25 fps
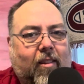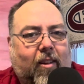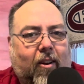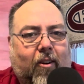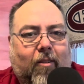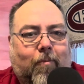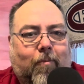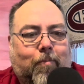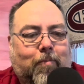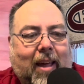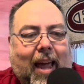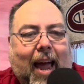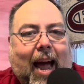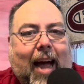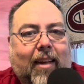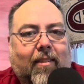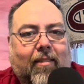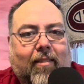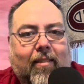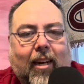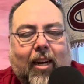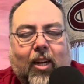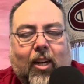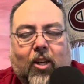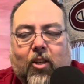your gas
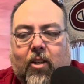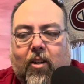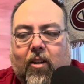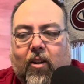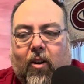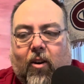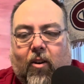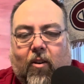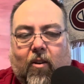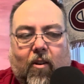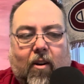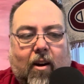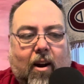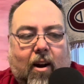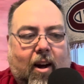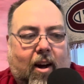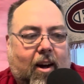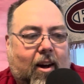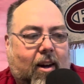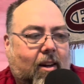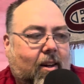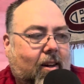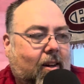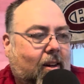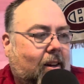station, your
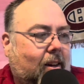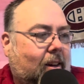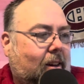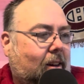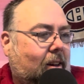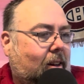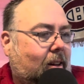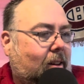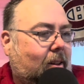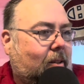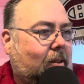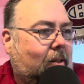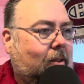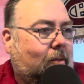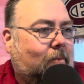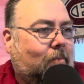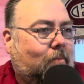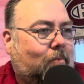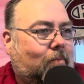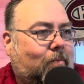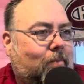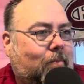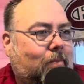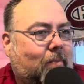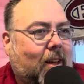
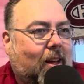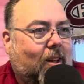I